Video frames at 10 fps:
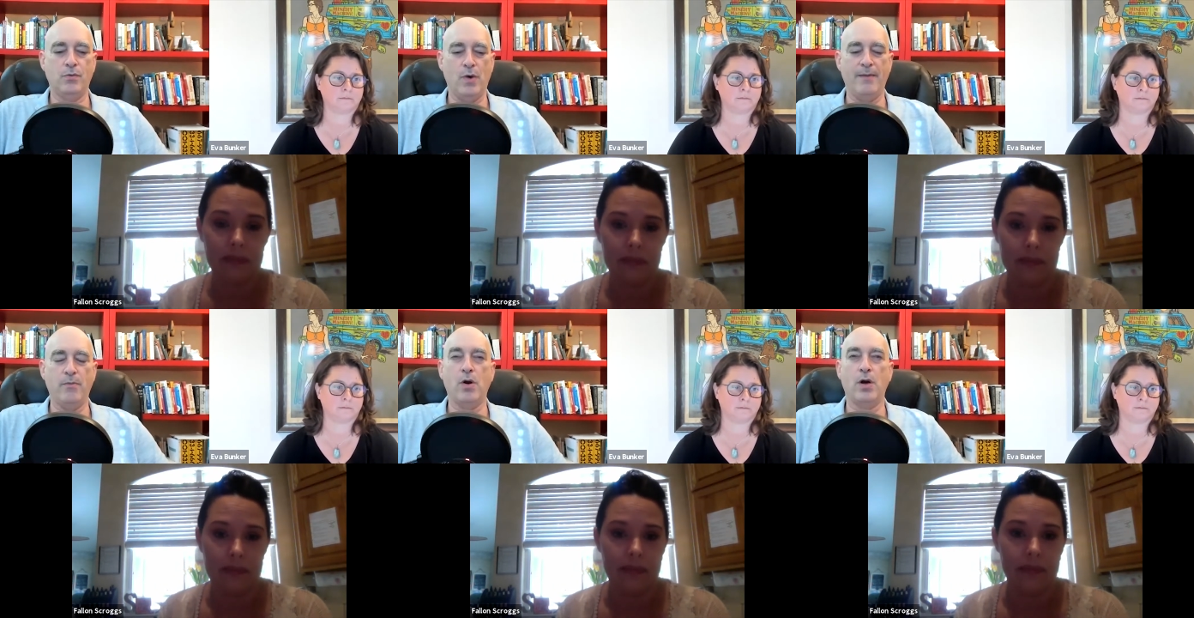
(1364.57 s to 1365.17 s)

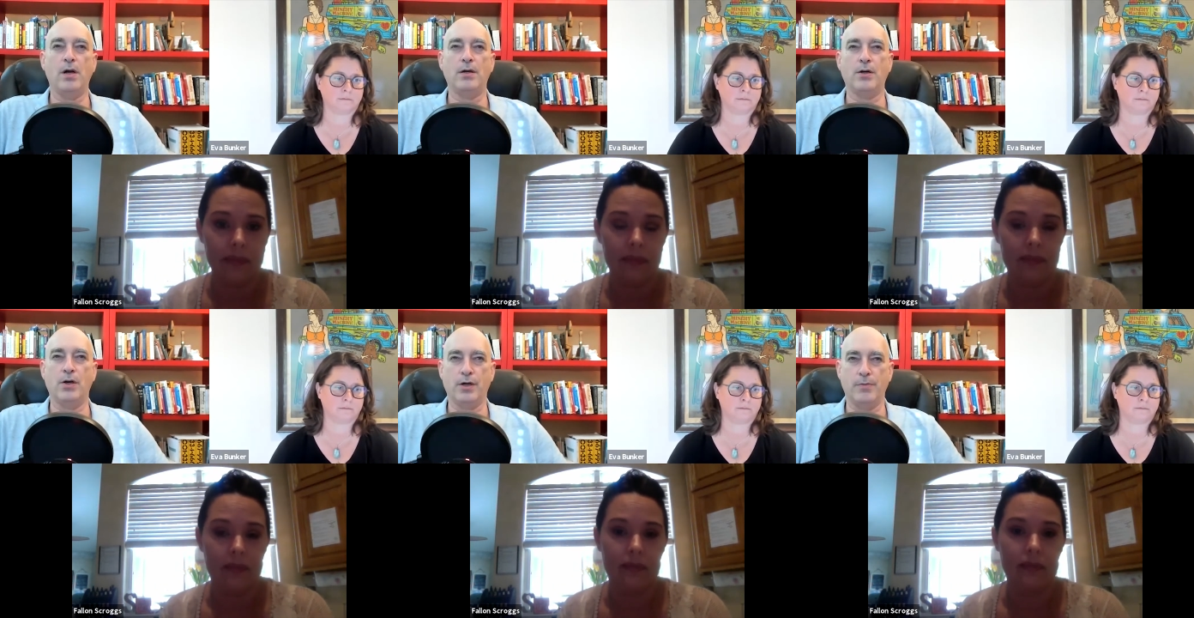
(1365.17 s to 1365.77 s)
Speaker 1: web work
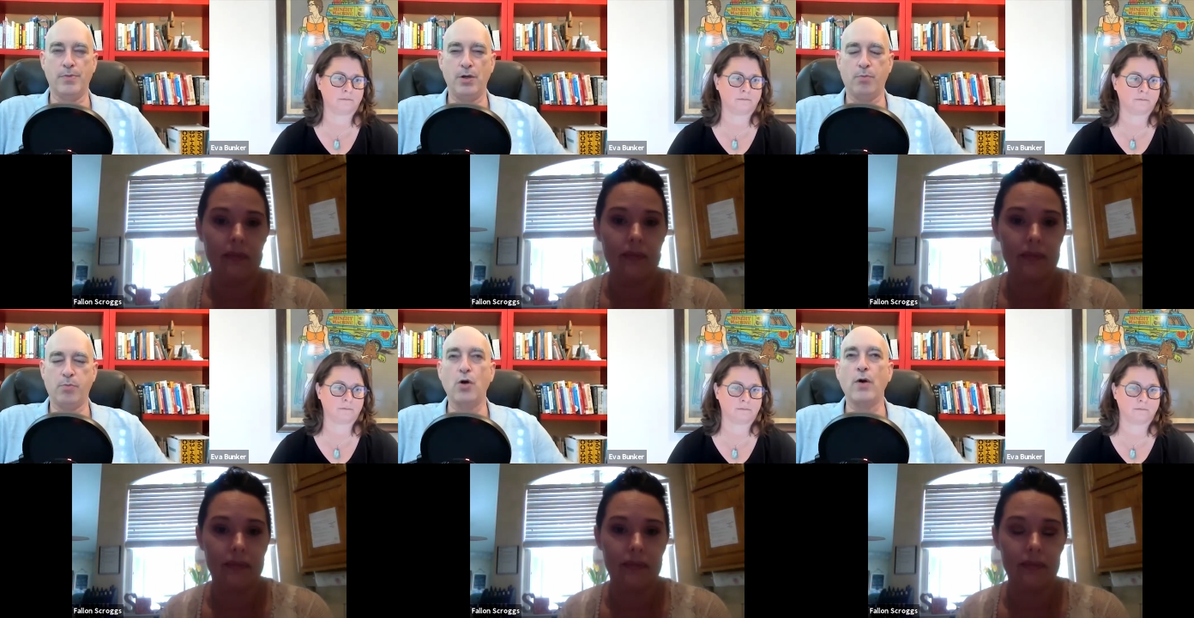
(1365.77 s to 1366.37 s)
or computer
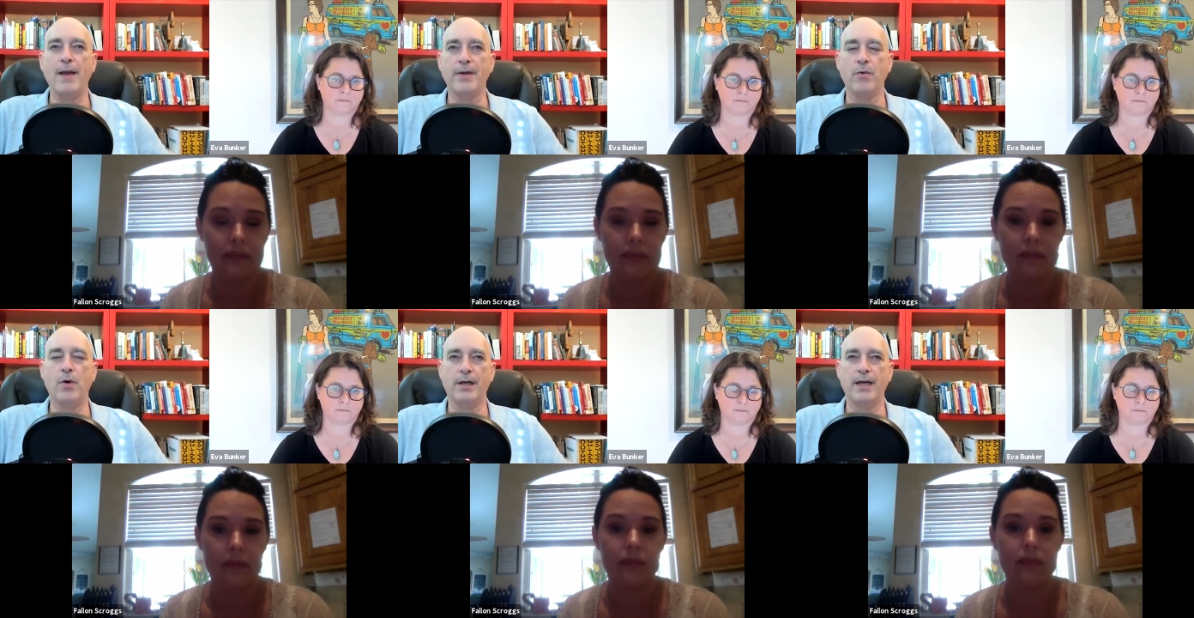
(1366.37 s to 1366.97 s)
programming
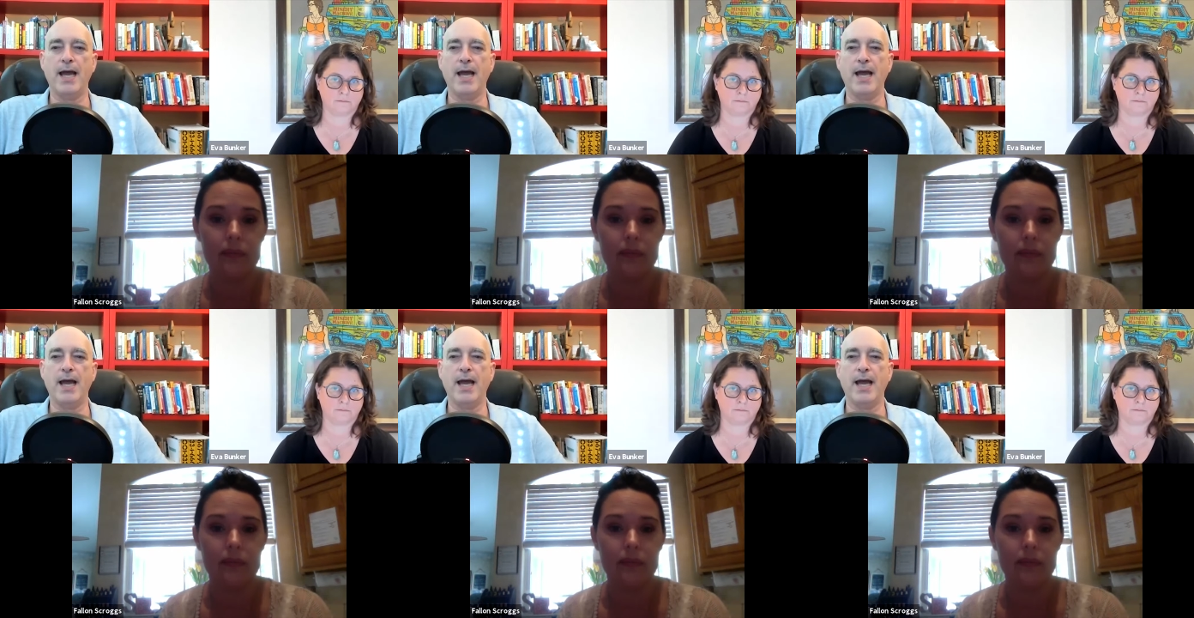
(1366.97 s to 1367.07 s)
work, any of